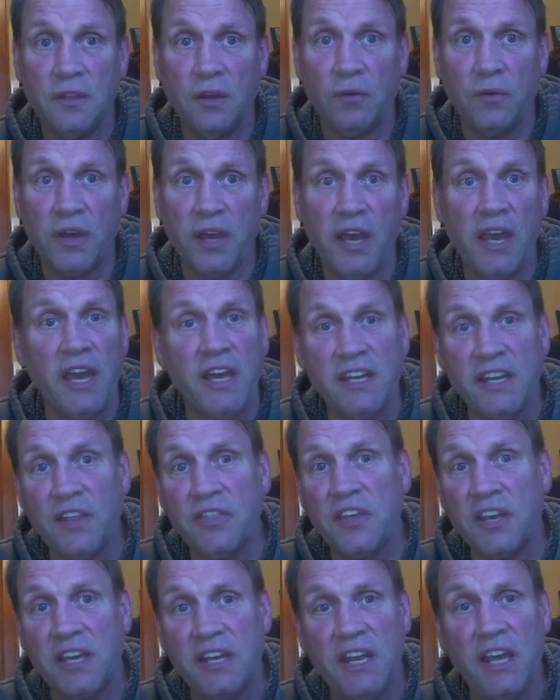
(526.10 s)
okay? And
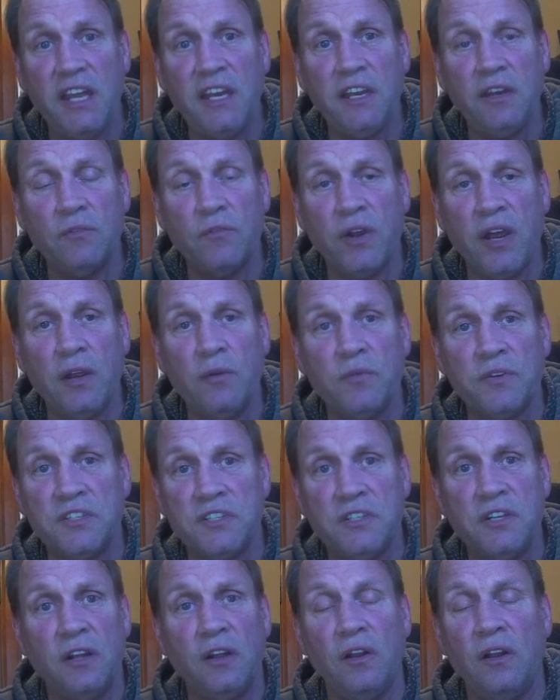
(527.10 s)
yet the Canadian rate was
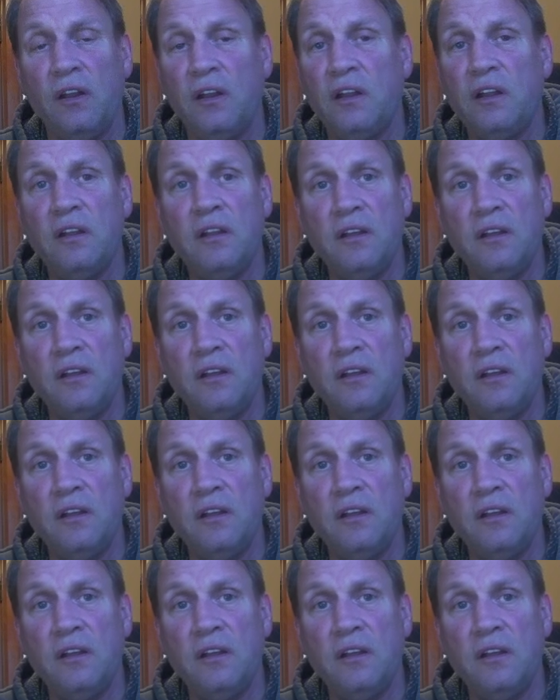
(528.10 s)
still